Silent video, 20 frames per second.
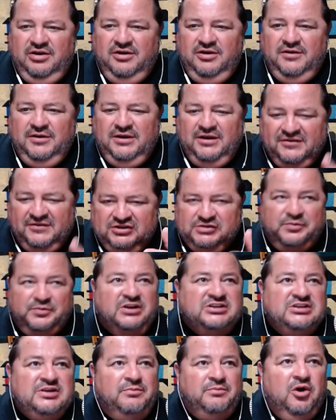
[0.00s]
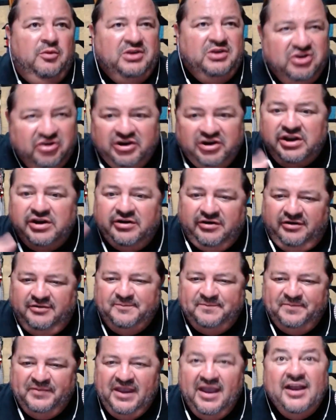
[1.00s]
in this present moment. You're here.
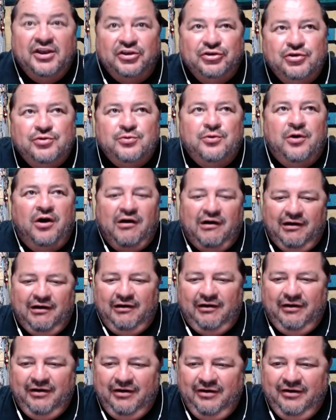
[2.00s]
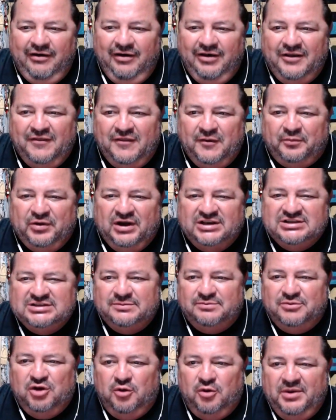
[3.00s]
You are in the
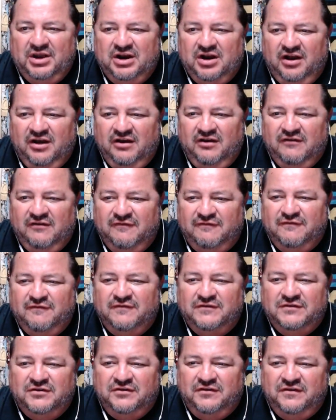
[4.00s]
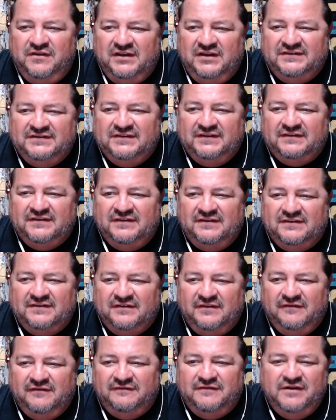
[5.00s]
present moment of the existence
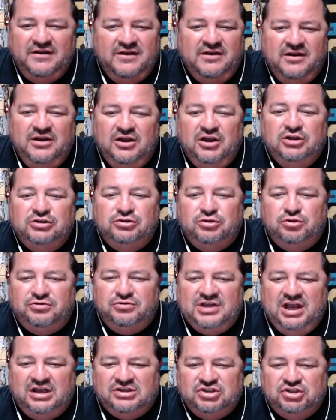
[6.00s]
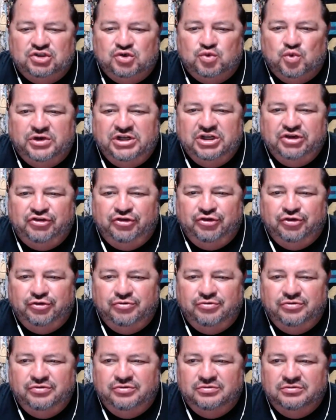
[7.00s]
of
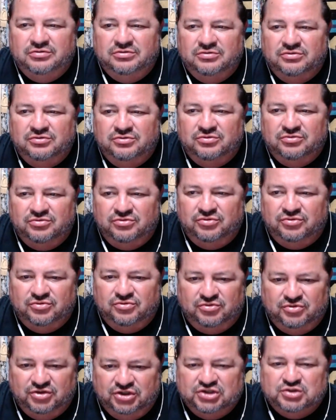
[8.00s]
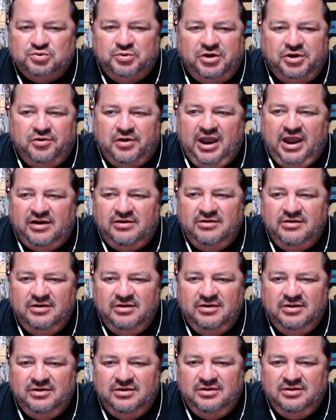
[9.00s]
2022. This is where you're at.
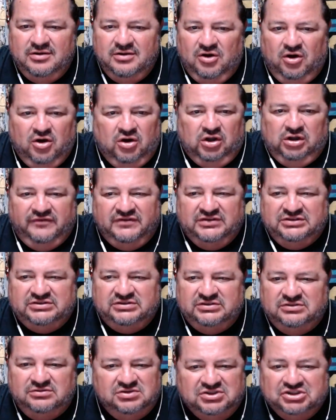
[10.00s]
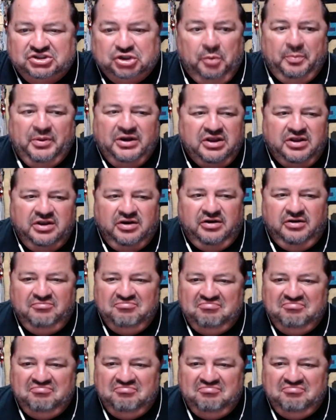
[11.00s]
All of us. There's nobody here.